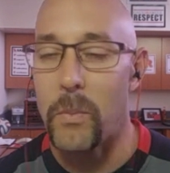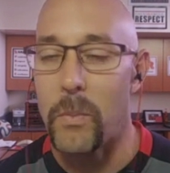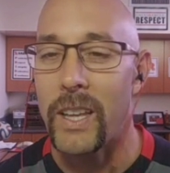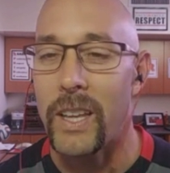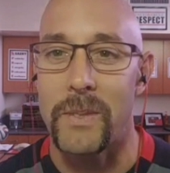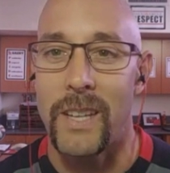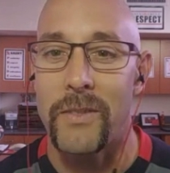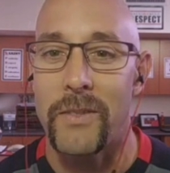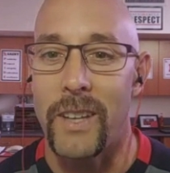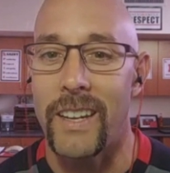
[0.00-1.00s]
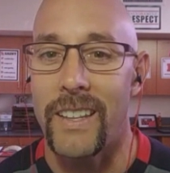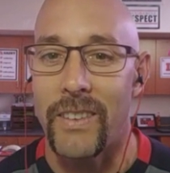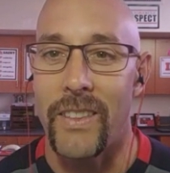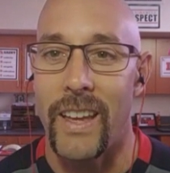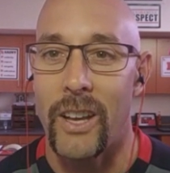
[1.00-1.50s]
We'll get some stuff done
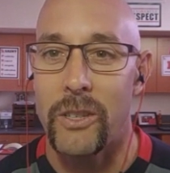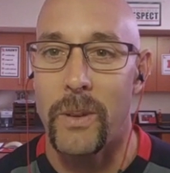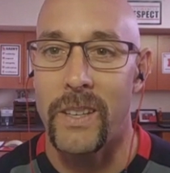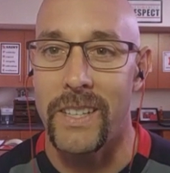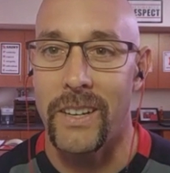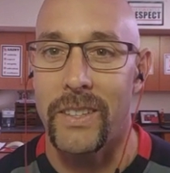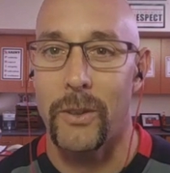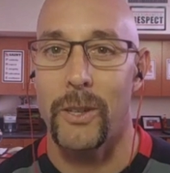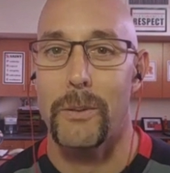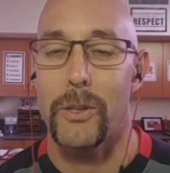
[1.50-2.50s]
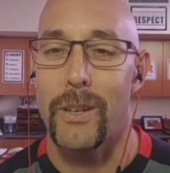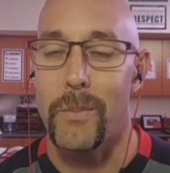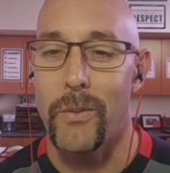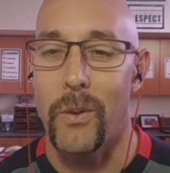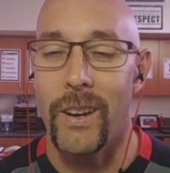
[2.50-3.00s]
around the house. Probably decorate the Christmas tree
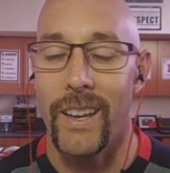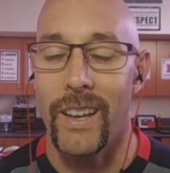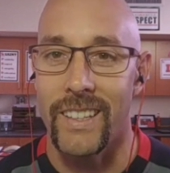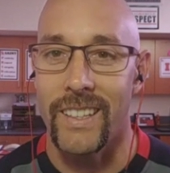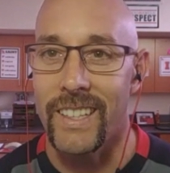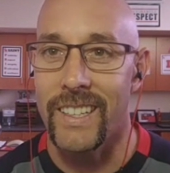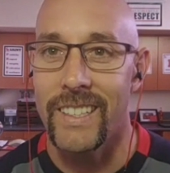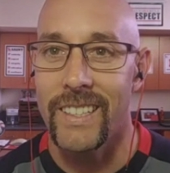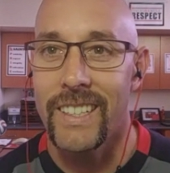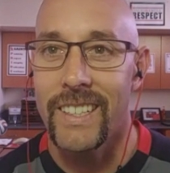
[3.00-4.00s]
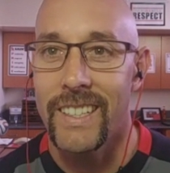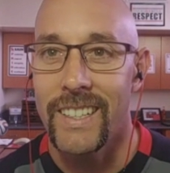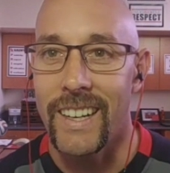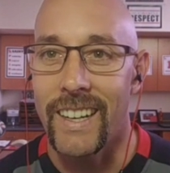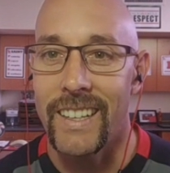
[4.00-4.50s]
beforehand, and then
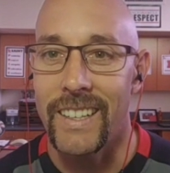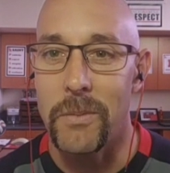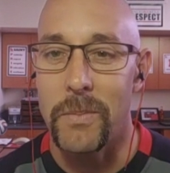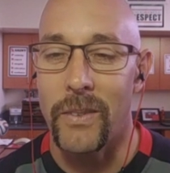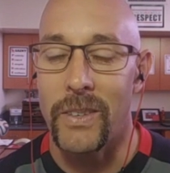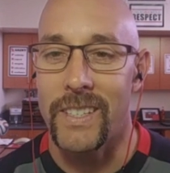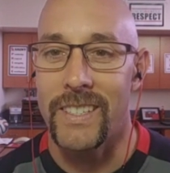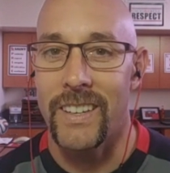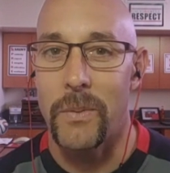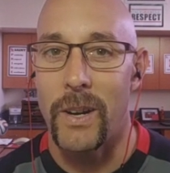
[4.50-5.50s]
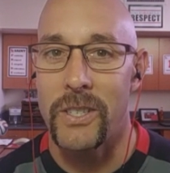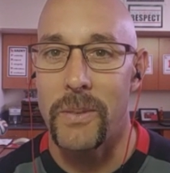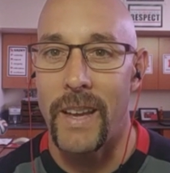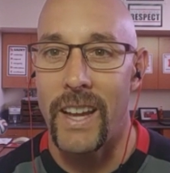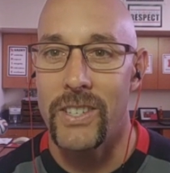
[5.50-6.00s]
be able to sit down and watch
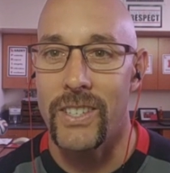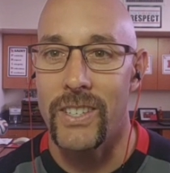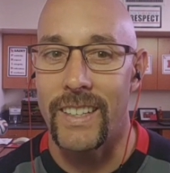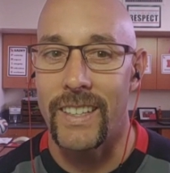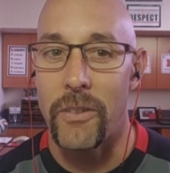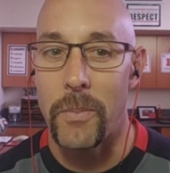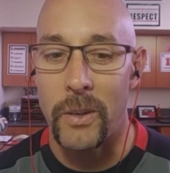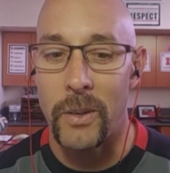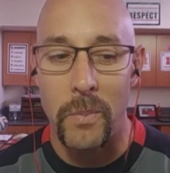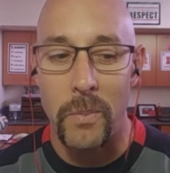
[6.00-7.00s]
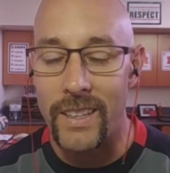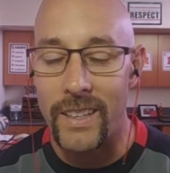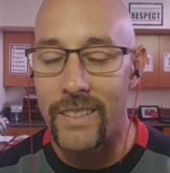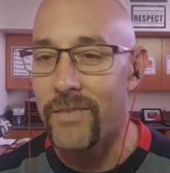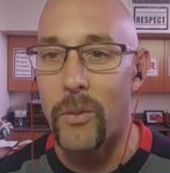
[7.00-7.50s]
the match. And everybody will
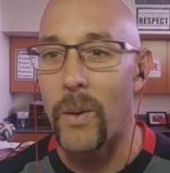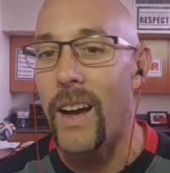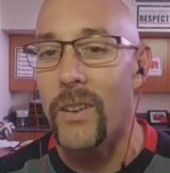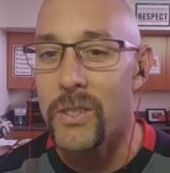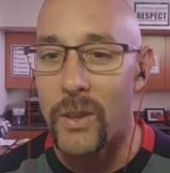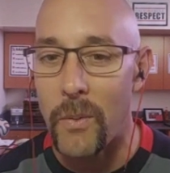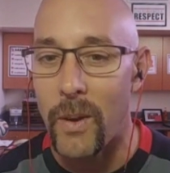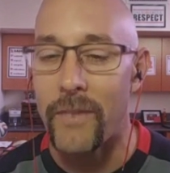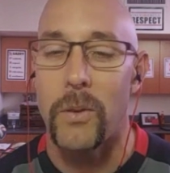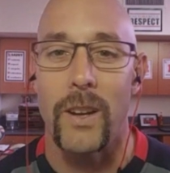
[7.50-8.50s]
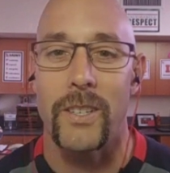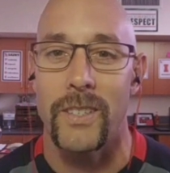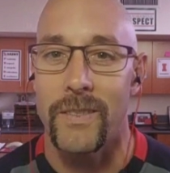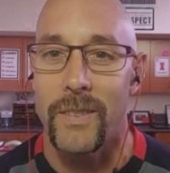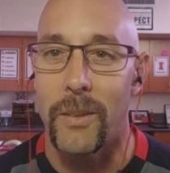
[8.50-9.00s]
be around, so I won't have to watch
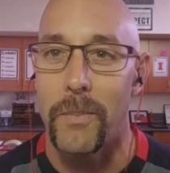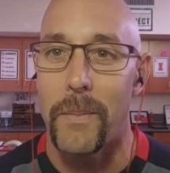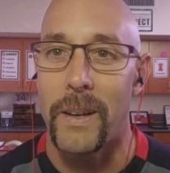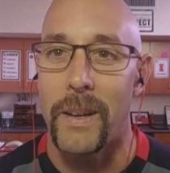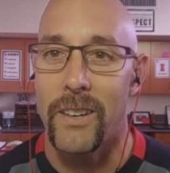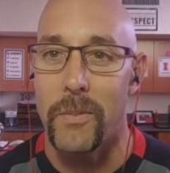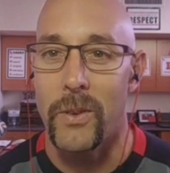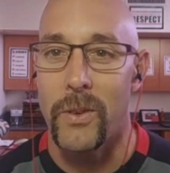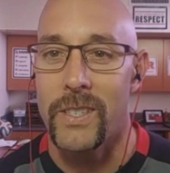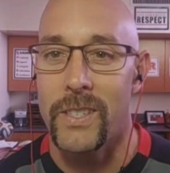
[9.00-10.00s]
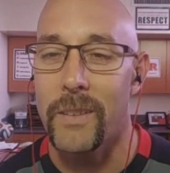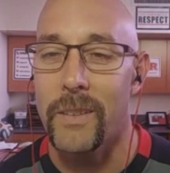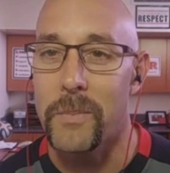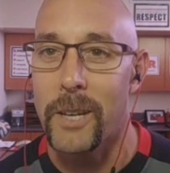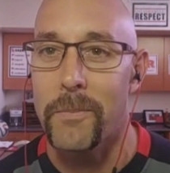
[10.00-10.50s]
it, by myself before the sun
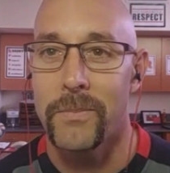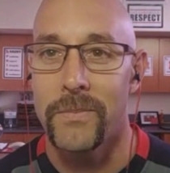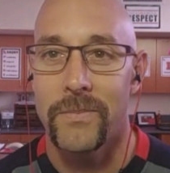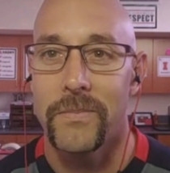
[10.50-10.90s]
comes up.